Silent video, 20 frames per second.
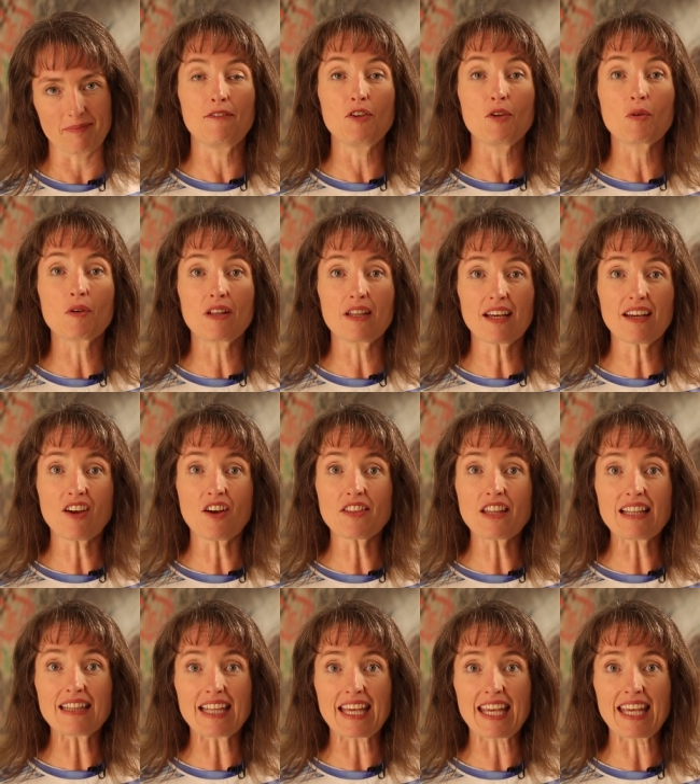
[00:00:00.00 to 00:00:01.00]
If you click on
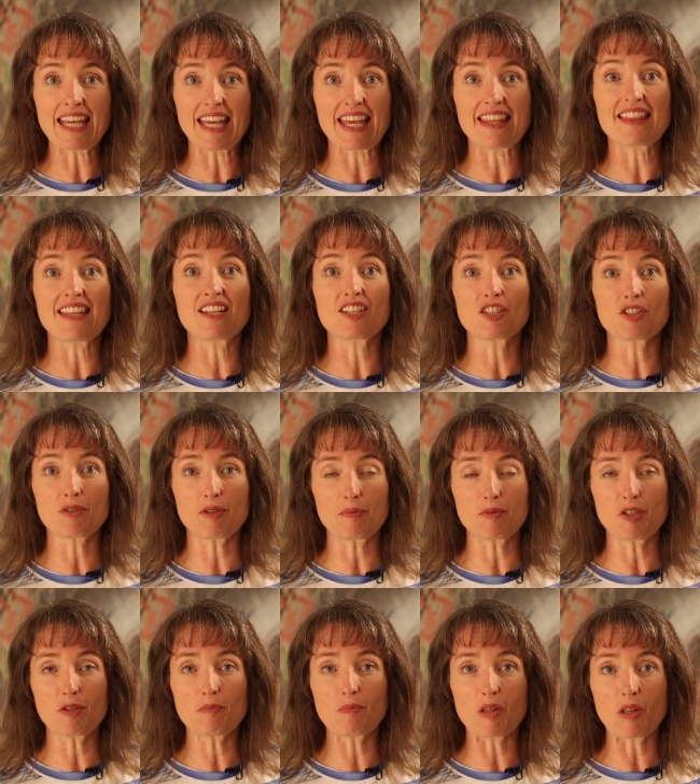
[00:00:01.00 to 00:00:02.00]
the link in the
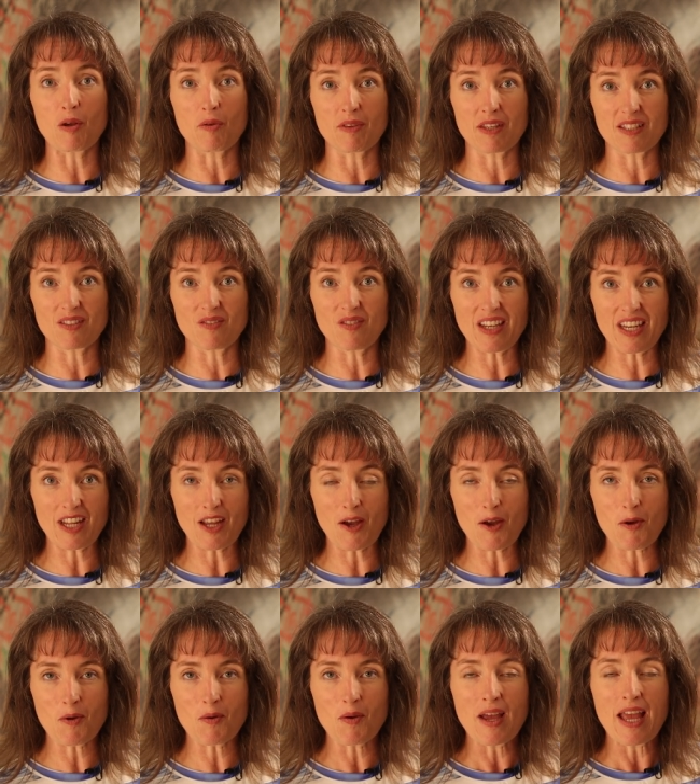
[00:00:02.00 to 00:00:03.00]
description below this
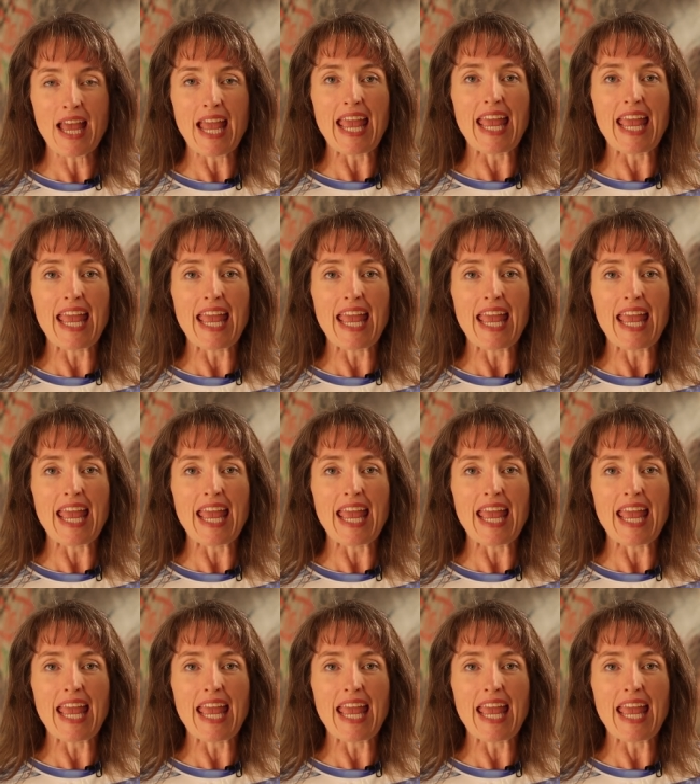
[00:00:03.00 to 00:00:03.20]
video,